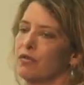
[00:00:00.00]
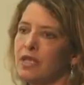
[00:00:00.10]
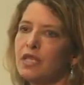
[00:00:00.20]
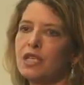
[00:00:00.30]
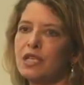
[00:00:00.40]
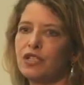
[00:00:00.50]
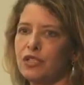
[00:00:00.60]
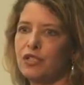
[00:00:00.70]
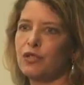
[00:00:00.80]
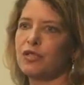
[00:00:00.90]
really
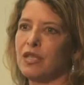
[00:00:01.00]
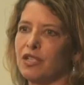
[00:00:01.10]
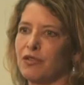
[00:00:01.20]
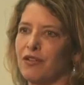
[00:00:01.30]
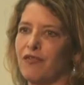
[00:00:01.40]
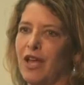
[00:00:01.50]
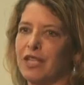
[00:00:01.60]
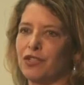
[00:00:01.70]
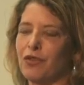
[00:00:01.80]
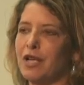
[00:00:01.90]
just use saturated
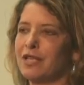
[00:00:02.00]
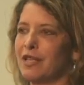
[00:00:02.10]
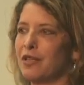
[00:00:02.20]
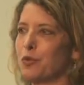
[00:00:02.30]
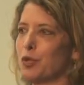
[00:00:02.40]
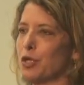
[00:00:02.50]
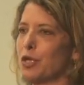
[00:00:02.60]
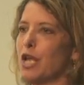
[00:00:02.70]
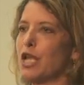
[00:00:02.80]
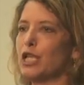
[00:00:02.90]
fats. Try to say the
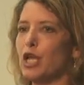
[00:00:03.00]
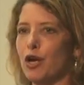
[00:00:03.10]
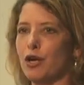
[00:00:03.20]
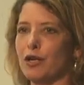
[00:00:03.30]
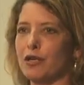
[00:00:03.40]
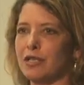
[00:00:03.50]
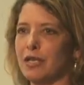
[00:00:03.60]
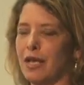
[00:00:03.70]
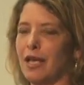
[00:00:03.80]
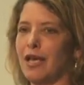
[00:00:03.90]
word lard
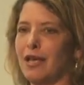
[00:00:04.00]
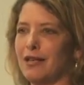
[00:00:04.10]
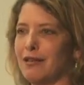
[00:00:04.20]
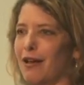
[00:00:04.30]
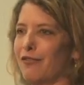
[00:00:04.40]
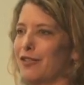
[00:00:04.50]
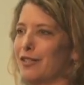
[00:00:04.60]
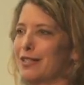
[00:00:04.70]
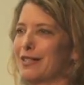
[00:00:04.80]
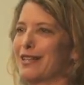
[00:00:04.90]
and not
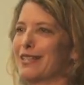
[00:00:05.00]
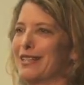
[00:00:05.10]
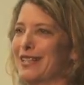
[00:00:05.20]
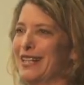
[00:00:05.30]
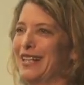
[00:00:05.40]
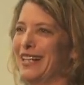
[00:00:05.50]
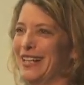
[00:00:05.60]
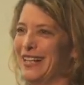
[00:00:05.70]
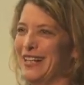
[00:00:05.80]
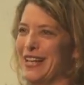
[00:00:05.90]
feel disgusted.
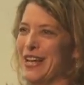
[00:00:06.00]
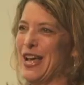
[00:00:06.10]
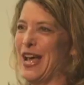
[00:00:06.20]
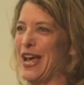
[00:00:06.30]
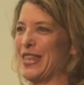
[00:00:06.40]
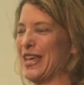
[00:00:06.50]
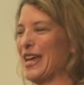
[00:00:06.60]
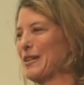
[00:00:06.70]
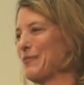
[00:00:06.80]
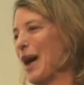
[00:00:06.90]
And
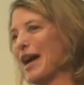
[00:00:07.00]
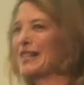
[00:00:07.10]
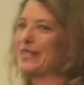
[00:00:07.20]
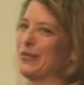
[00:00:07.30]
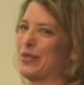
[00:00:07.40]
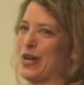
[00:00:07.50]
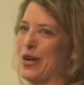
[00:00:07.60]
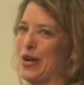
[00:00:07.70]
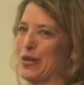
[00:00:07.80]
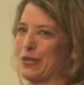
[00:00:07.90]
then buy some
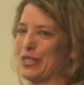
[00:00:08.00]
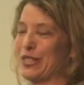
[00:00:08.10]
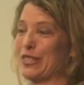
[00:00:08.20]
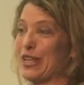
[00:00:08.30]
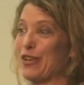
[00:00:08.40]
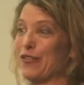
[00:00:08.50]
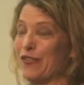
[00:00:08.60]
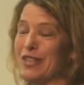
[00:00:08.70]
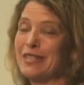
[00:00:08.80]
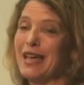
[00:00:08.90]
lard, which is like
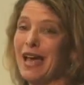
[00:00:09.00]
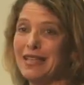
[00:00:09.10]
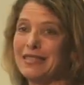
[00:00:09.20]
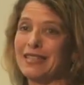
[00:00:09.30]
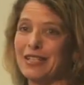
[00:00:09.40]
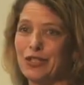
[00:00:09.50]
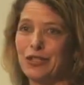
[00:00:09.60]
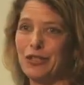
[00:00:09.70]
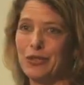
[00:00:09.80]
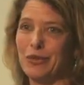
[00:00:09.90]
fantastic to
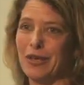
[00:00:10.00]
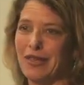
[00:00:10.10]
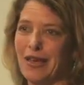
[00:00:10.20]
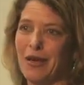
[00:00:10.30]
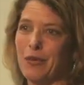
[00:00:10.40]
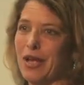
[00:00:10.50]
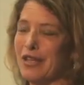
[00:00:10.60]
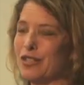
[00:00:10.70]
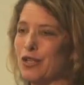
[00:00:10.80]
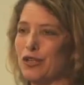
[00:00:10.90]
cook with. When
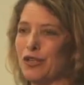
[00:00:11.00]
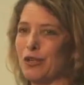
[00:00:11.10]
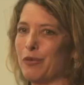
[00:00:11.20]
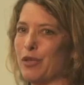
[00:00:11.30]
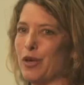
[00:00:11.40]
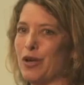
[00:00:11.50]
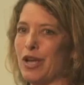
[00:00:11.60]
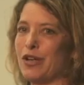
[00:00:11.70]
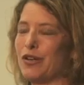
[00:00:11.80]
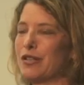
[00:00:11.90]
I started cooking with lard,
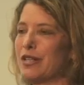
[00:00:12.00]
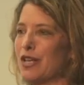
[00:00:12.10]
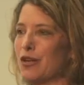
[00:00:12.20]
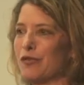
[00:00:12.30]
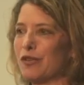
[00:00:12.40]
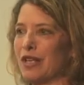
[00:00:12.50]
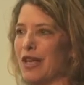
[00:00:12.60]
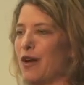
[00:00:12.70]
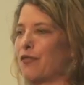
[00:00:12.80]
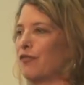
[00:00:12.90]
I couldn't get over like
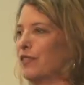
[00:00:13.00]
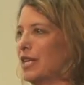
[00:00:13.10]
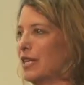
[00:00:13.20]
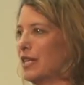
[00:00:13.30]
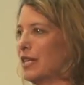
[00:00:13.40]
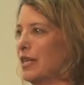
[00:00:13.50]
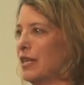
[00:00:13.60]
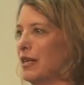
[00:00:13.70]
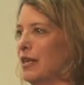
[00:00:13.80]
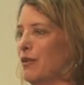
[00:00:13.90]
how flaky,
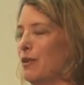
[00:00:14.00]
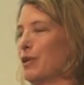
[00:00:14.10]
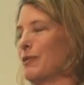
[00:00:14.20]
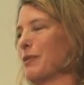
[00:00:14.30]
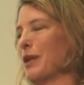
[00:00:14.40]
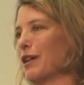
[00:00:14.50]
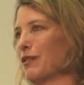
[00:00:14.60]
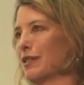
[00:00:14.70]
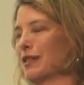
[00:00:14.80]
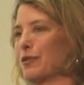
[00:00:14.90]
well, we don't make pie
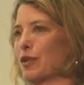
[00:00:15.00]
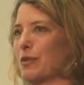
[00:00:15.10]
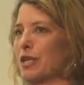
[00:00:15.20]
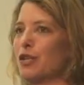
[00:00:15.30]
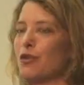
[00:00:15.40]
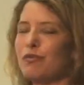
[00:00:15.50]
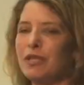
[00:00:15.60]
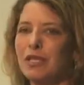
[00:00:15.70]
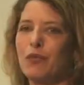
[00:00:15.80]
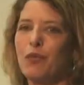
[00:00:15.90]
crusts anymore, but
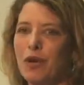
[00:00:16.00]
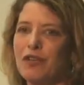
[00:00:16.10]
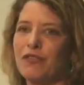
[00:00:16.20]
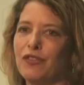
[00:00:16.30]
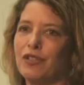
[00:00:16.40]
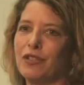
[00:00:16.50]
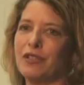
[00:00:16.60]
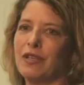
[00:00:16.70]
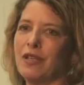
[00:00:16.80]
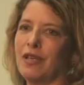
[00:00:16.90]
really
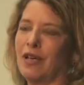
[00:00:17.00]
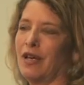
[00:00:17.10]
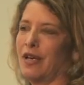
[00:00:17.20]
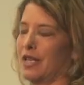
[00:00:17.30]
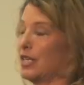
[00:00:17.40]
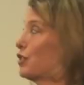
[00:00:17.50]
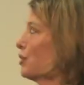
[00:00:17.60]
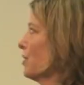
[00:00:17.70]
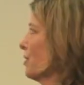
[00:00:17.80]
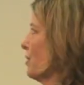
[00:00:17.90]
wonderful it is
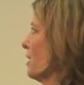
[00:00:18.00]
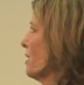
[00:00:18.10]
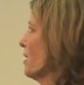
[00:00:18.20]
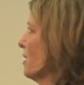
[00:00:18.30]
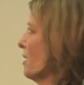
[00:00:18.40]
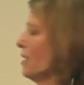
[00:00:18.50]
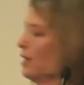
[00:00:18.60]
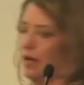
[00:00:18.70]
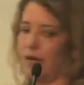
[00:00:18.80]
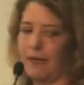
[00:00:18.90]
to cook with.
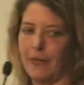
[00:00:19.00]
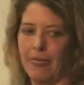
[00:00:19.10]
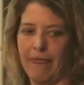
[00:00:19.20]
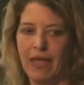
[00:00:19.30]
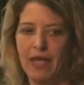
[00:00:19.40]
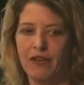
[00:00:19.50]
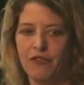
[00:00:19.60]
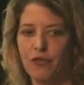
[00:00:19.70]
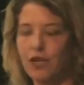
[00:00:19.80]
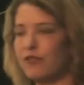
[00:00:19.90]
And
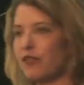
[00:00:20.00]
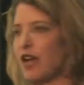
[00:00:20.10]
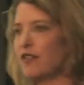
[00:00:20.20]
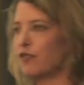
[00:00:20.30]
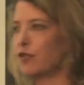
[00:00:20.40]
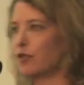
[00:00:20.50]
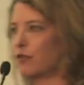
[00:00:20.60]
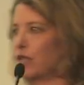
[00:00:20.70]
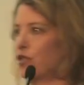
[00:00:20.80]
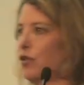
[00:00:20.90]
avoid fried food in
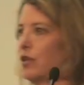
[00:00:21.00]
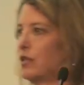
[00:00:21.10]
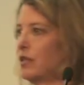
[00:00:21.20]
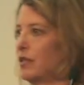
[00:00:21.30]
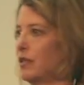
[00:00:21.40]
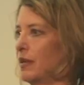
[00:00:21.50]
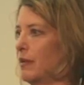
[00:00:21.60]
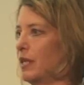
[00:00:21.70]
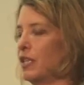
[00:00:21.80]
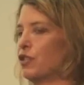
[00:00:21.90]
restaurants,
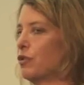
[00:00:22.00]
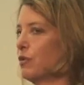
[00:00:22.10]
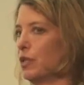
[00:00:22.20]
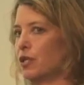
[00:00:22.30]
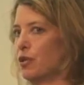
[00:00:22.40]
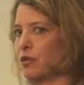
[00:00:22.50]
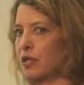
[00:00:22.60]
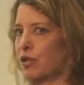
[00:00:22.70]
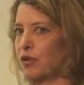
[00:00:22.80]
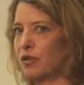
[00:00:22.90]
unless you really know
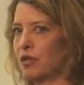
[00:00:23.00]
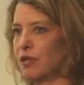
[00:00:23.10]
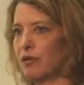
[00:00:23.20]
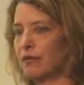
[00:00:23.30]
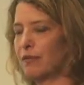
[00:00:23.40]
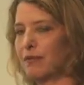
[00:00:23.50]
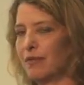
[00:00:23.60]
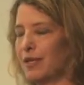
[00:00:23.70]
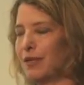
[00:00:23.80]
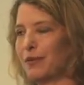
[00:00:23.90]
that they're
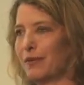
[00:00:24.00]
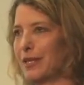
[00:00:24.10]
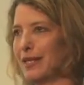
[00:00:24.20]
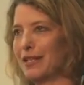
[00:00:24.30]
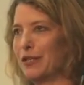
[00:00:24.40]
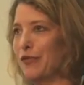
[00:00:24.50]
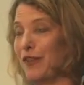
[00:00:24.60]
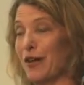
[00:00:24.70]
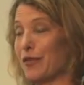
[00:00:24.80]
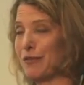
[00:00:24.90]
unless you
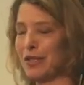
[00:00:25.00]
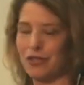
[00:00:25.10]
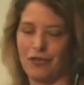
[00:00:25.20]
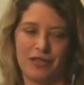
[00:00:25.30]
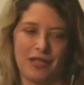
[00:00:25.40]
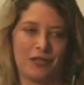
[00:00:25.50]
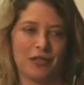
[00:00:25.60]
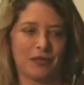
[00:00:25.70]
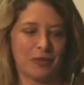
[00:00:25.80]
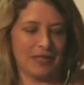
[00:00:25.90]
found the restaurant that
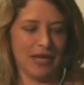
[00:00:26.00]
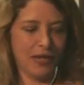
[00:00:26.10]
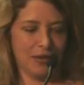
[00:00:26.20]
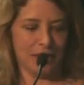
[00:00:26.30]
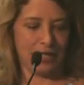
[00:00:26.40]
cooks with tallow